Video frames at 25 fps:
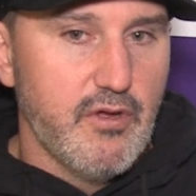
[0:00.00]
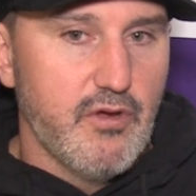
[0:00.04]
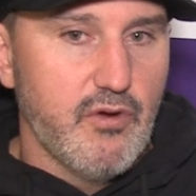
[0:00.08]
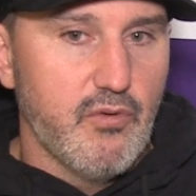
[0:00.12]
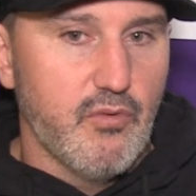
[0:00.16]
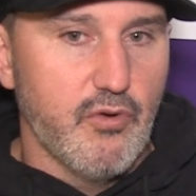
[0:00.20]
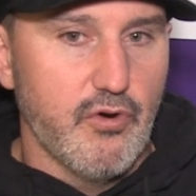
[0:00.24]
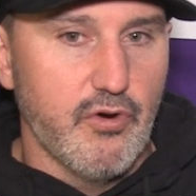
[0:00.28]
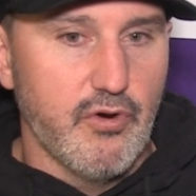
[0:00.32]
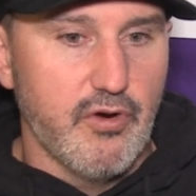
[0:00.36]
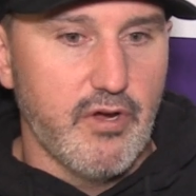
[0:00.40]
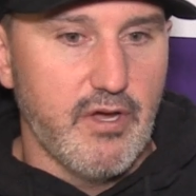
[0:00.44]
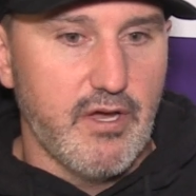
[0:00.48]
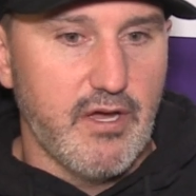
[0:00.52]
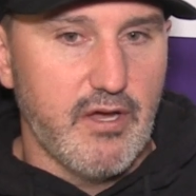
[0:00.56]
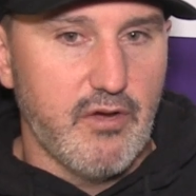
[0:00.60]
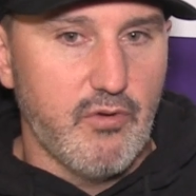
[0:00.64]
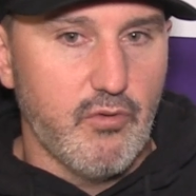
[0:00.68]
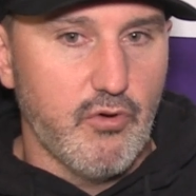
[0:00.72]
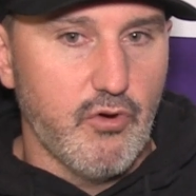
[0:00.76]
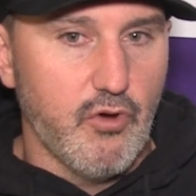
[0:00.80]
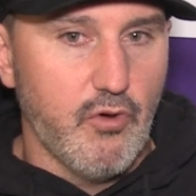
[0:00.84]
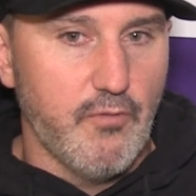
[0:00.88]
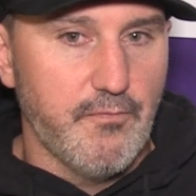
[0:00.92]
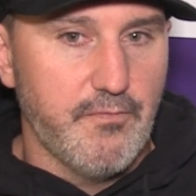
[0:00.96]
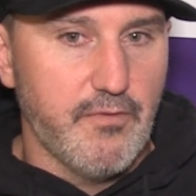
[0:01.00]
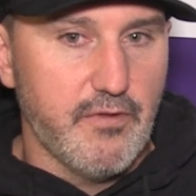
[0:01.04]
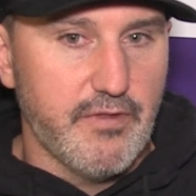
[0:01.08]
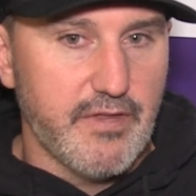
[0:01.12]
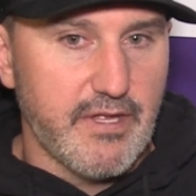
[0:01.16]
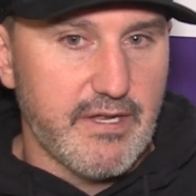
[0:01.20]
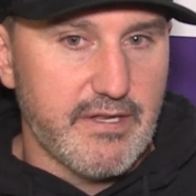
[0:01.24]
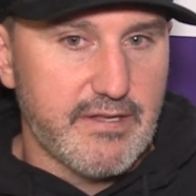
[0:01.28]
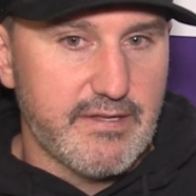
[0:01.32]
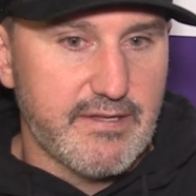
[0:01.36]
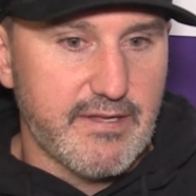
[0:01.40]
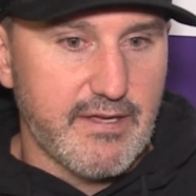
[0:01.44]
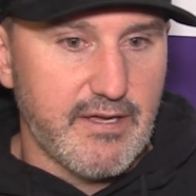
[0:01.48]
we're uh, we're hopeful
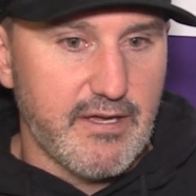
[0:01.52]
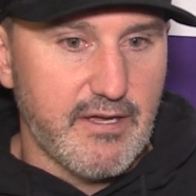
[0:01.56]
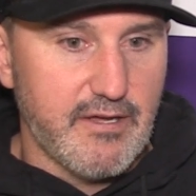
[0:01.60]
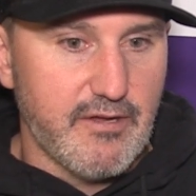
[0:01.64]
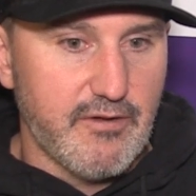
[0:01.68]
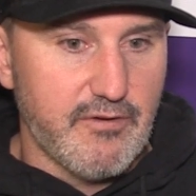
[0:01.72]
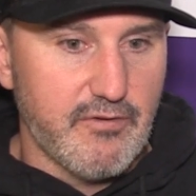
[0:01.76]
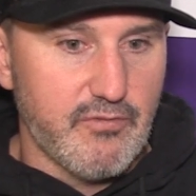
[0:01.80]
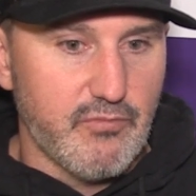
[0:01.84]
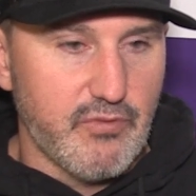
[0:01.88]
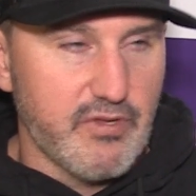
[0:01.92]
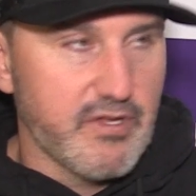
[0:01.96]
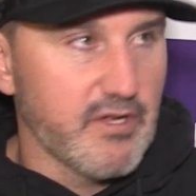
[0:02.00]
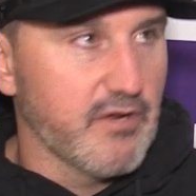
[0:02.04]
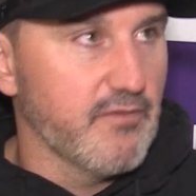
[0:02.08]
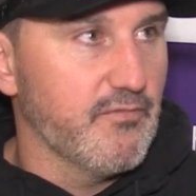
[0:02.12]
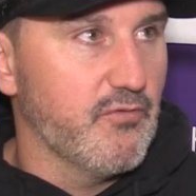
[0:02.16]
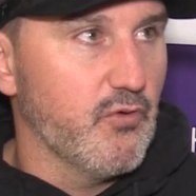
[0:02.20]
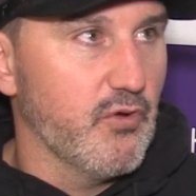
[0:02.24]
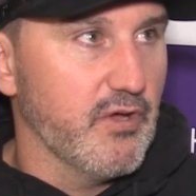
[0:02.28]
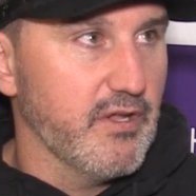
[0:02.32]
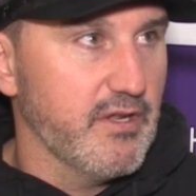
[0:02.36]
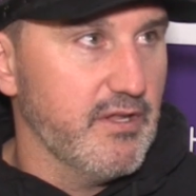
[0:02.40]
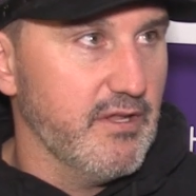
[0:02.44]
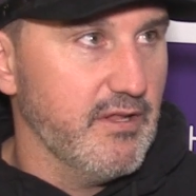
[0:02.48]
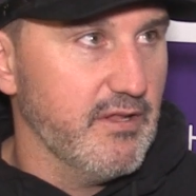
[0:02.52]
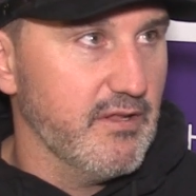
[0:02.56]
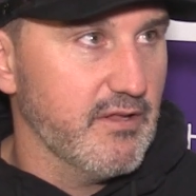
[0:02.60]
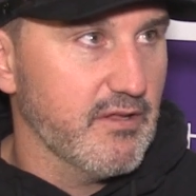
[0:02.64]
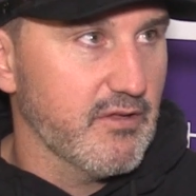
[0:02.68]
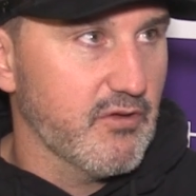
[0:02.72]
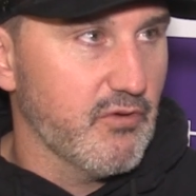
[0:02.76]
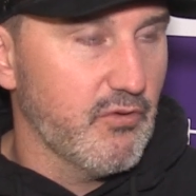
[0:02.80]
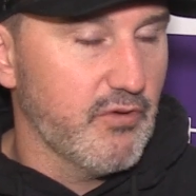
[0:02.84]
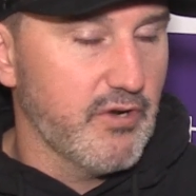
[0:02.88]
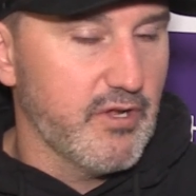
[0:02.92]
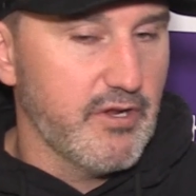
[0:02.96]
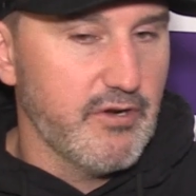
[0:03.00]
that uh, we can avoid
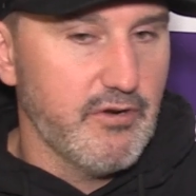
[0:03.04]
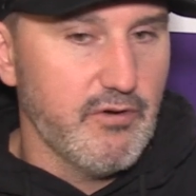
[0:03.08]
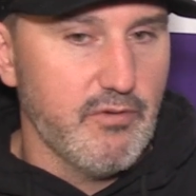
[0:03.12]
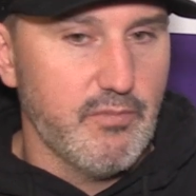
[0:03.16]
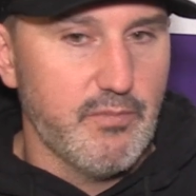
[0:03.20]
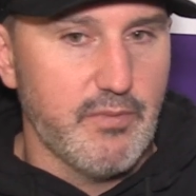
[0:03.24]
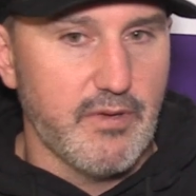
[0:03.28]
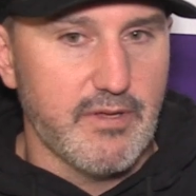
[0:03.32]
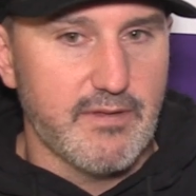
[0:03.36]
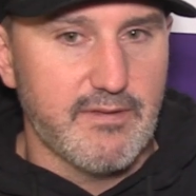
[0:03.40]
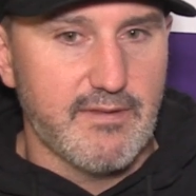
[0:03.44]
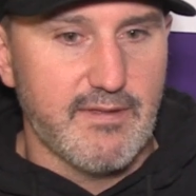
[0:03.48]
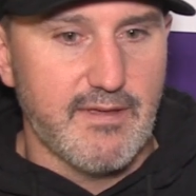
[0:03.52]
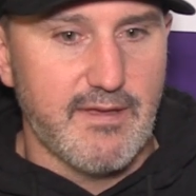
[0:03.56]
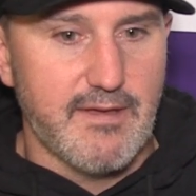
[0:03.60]
going under, but.